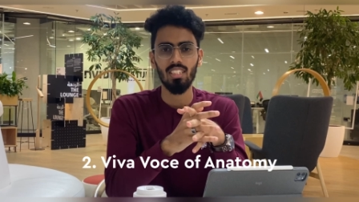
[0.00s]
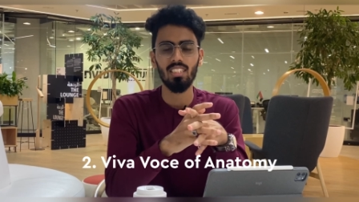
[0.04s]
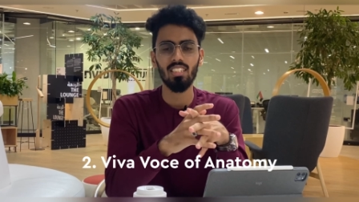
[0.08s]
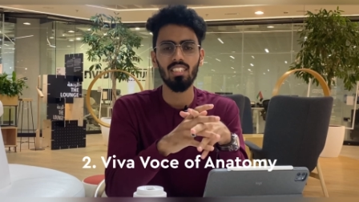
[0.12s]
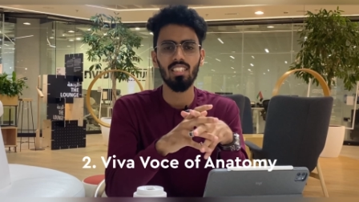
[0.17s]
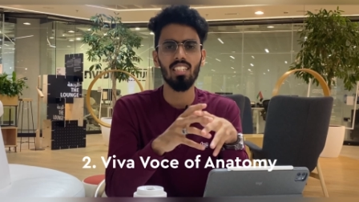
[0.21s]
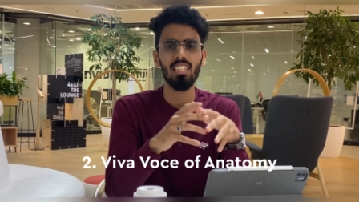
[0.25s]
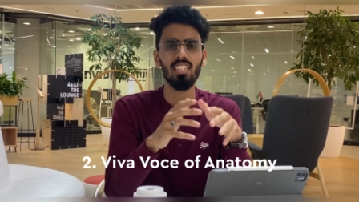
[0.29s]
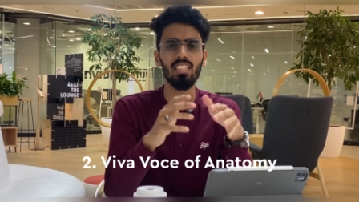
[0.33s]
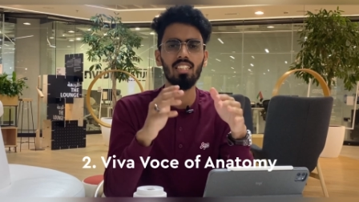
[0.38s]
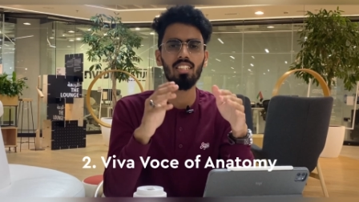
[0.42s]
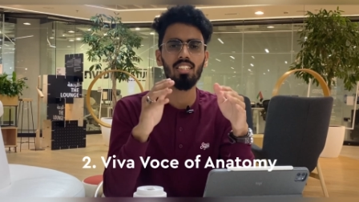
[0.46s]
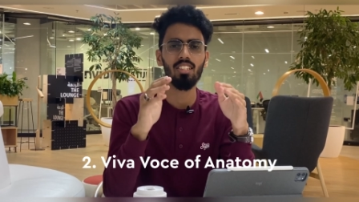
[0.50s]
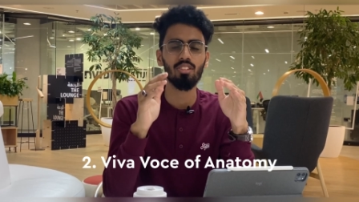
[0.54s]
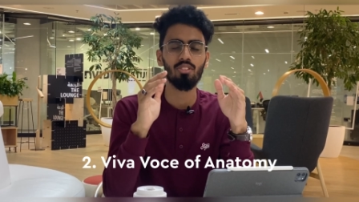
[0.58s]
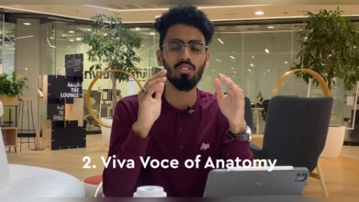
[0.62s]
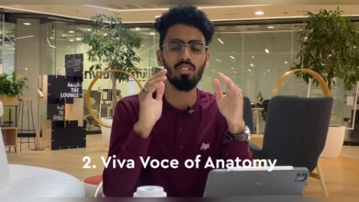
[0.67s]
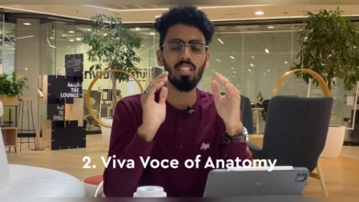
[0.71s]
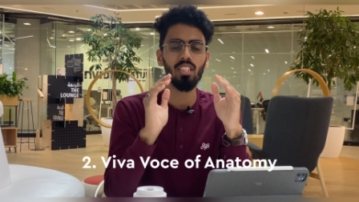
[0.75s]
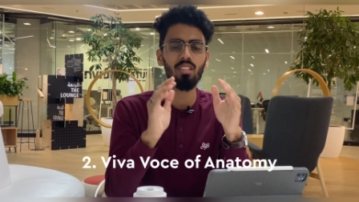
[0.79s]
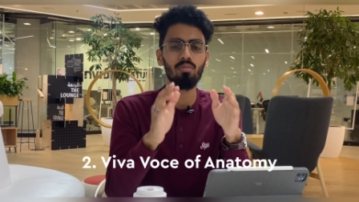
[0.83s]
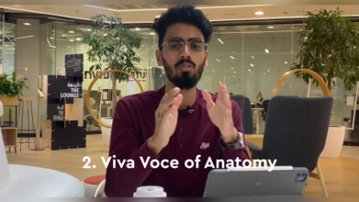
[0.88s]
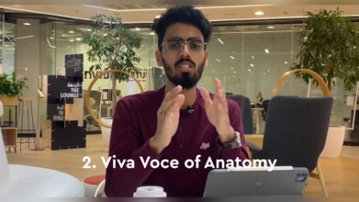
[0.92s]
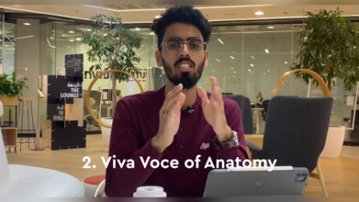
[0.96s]
It's an
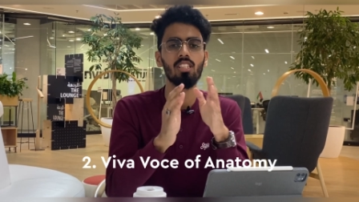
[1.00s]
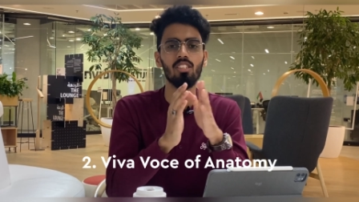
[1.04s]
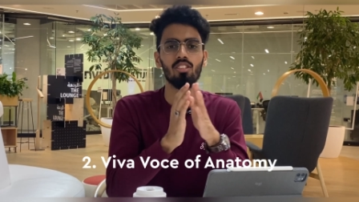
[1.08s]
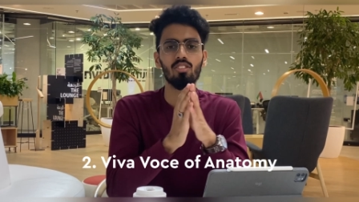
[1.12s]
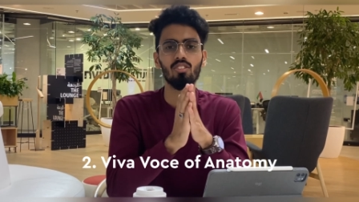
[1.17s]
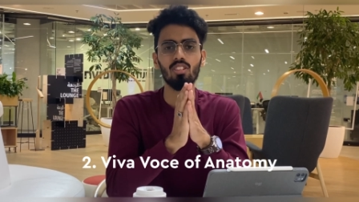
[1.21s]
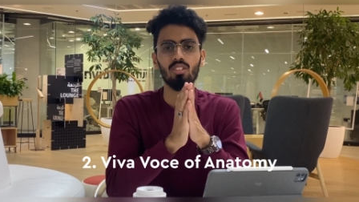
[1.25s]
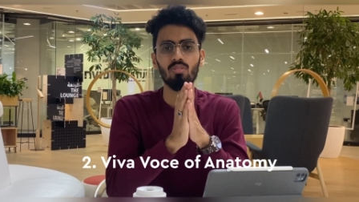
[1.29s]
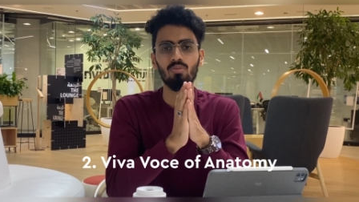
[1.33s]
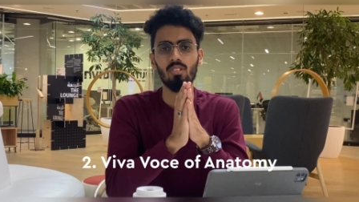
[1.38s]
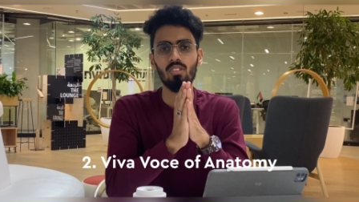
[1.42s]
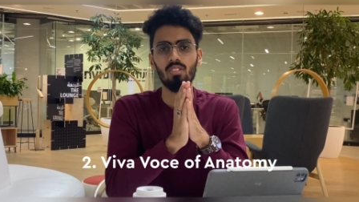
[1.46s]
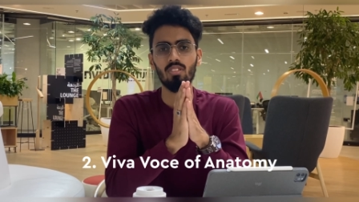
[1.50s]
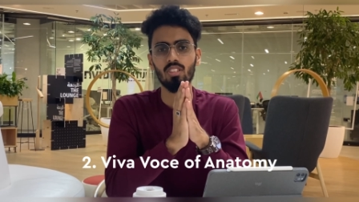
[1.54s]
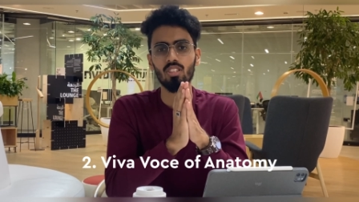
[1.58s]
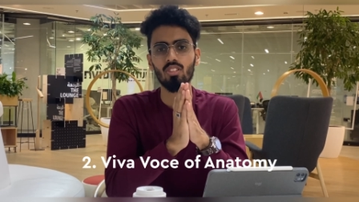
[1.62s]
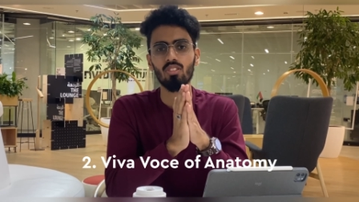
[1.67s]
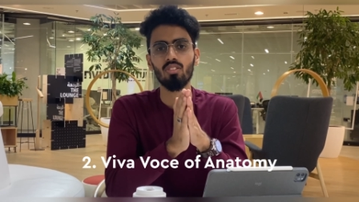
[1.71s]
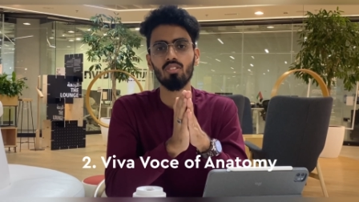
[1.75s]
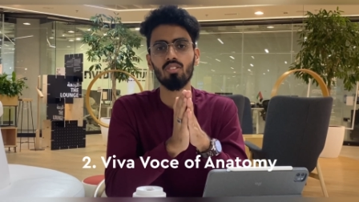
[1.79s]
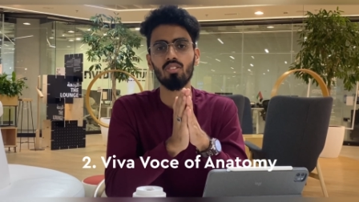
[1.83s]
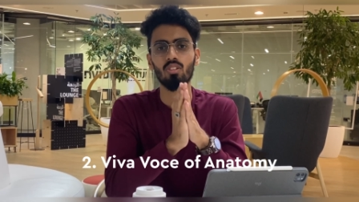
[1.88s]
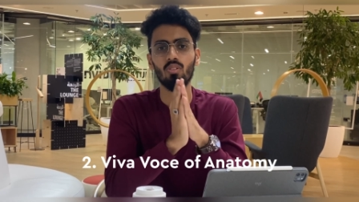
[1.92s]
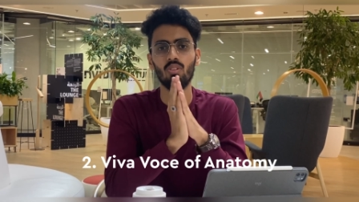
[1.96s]
incredibly useful
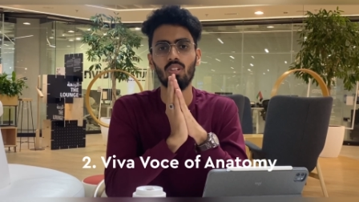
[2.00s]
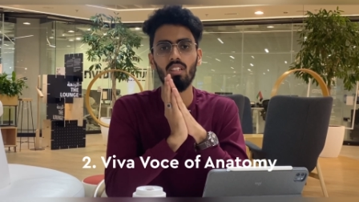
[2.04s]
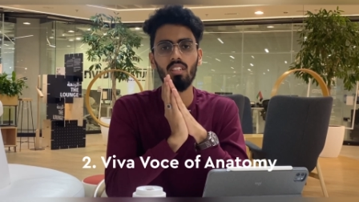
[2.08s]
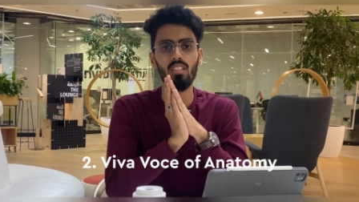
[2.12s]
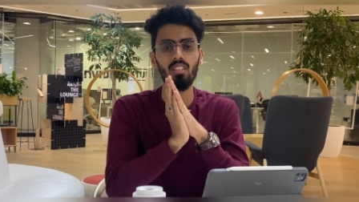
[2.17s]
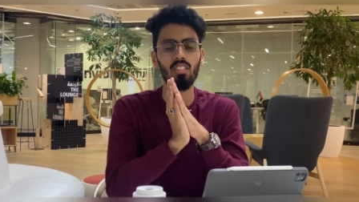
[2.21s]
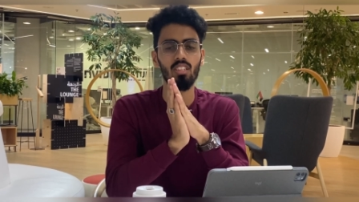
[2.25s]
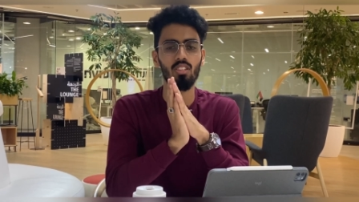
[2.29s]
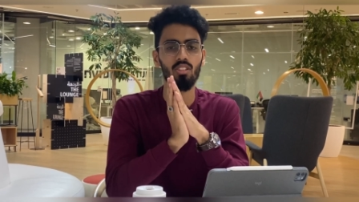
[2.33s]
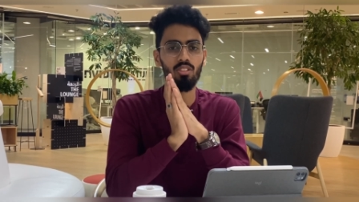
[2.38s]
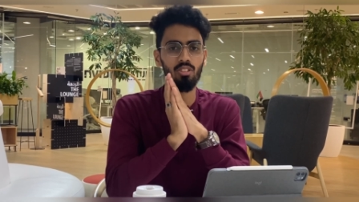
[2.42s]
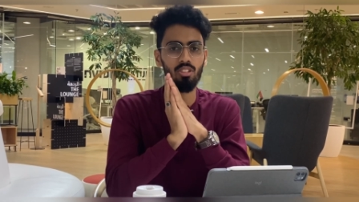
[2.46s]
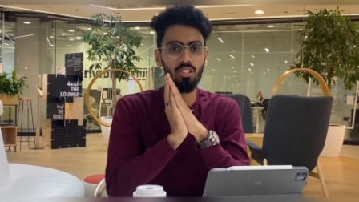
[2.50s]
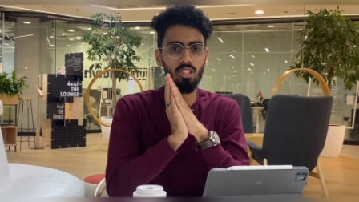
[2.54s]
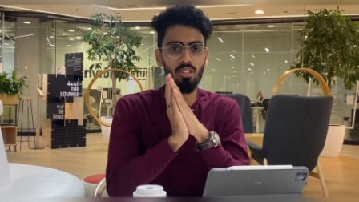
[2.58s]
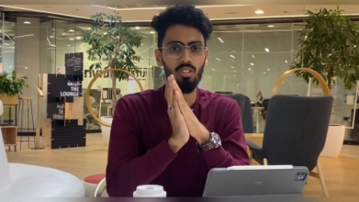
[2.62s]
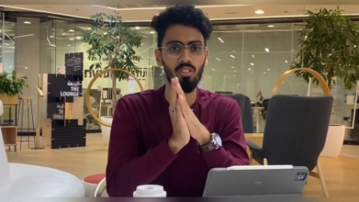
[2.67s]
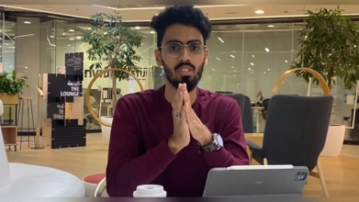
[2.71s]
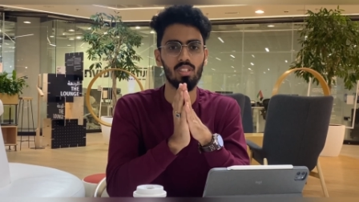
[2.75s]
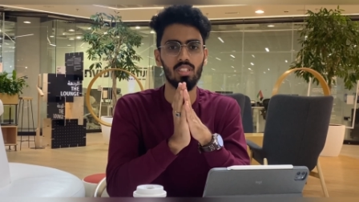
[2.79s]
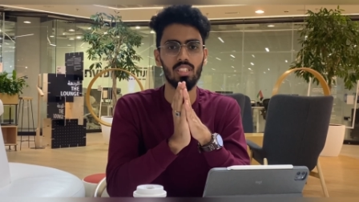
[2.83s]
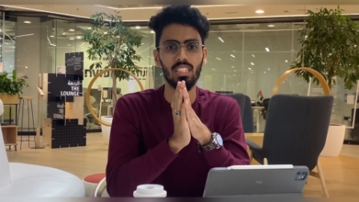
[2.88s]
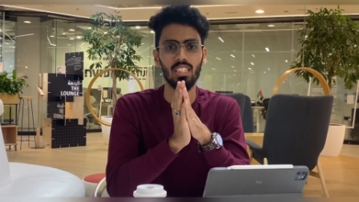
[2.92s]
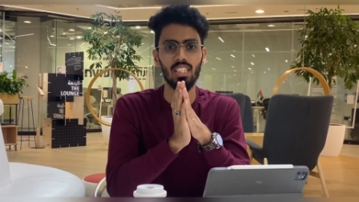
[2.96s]
resource to learn
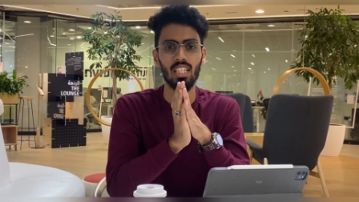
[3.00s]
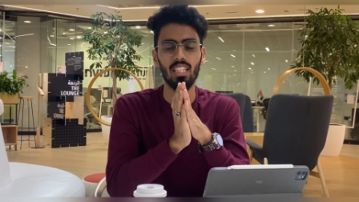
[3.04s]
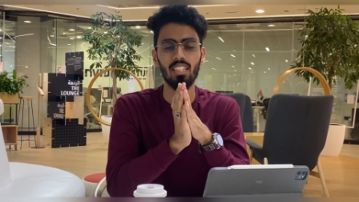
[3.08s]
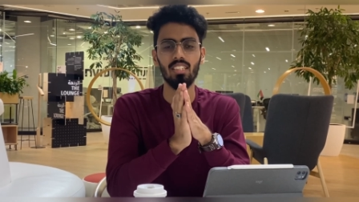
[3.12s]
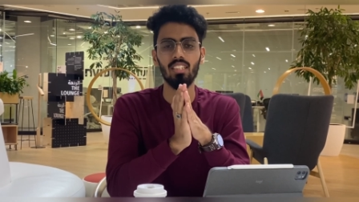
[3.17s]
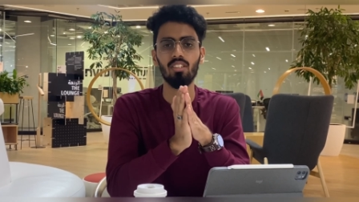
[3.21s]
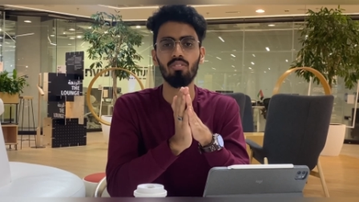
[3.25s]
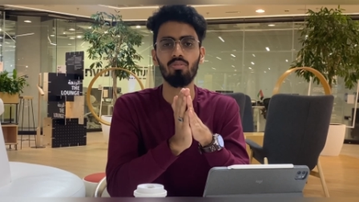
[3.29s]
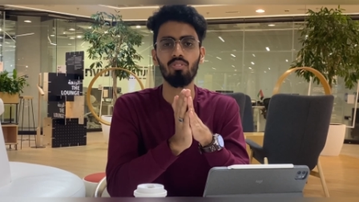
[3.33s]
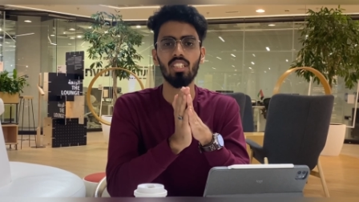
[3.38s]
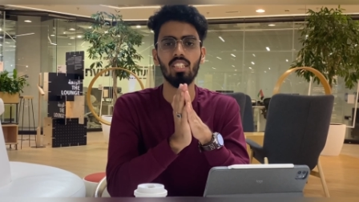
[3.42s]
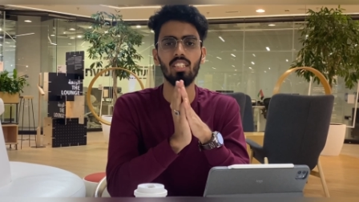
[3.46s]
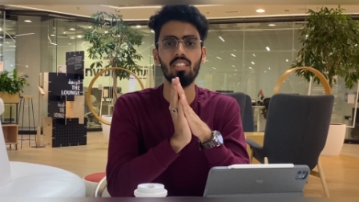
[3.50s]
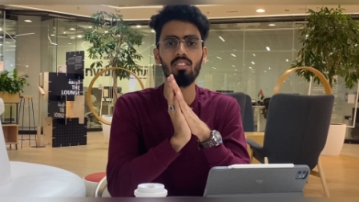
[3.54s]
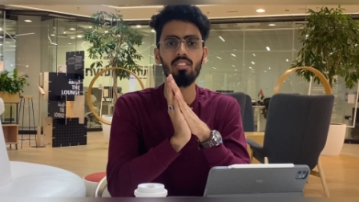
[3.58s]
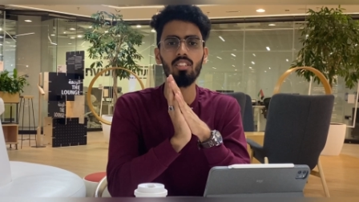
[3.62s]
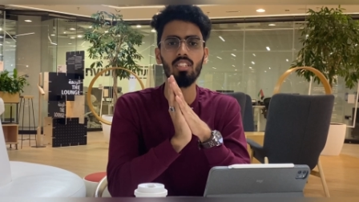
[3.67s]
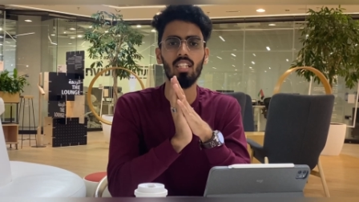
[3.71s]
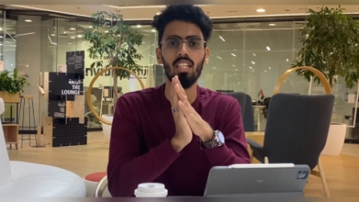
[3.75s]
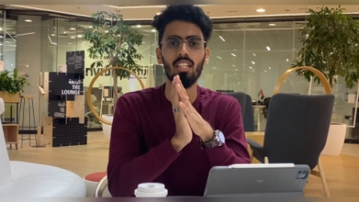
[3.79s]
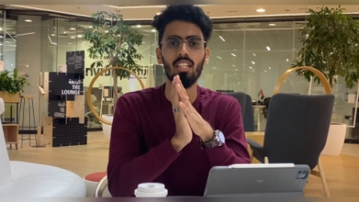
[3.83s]
osteology, and their videos are